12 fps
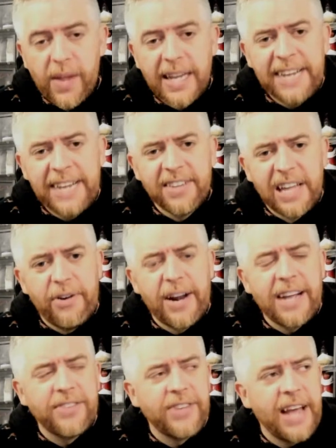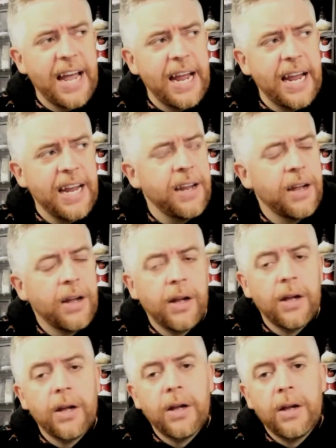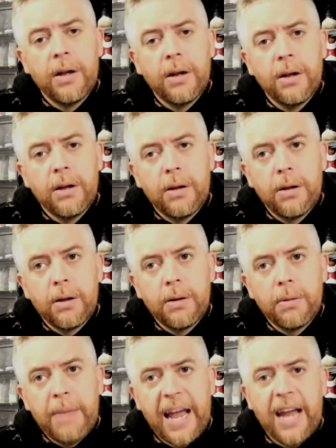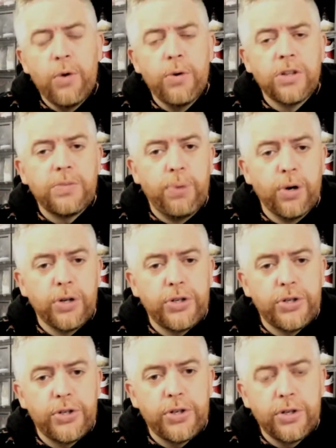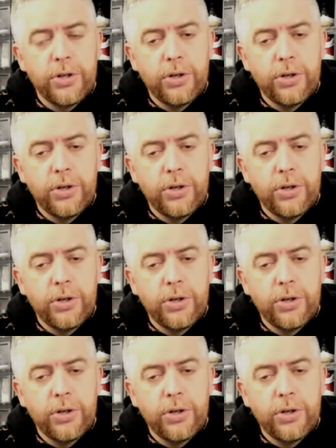He delivered as a man who was pushed